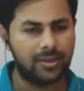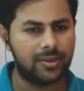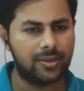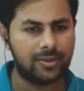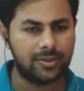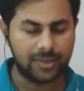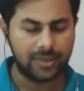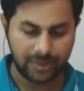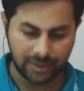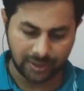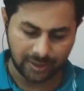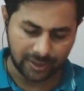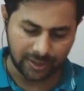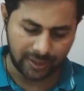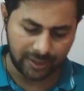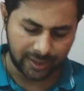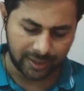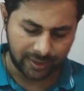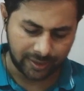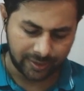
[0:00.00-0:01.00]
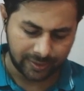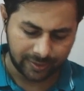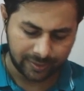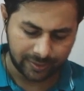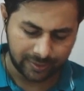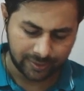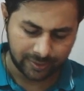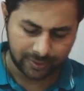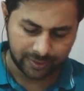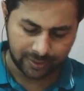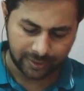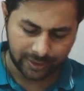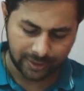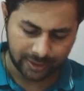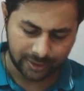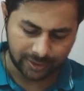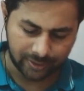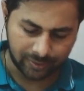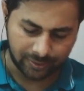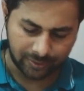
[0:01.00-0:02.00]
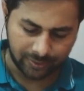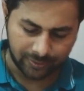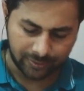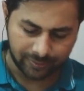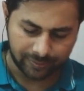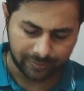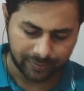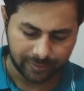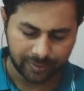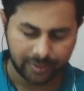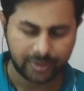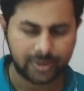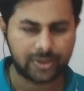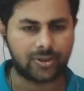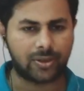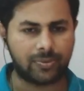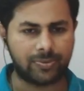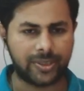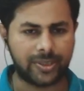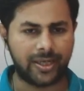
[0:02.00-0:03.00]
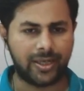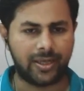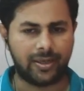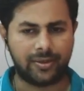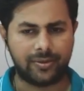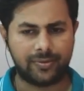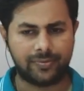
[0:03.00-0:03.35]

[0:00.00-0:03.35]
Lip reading: This is clear? Yes, no? It's option A.